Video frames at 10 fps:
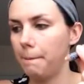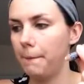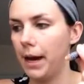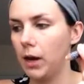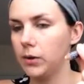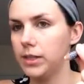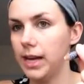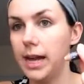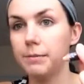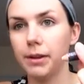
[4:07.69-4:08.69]
about
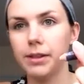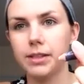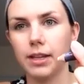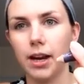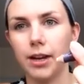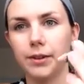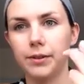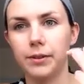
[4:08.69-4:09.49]
10 months ago.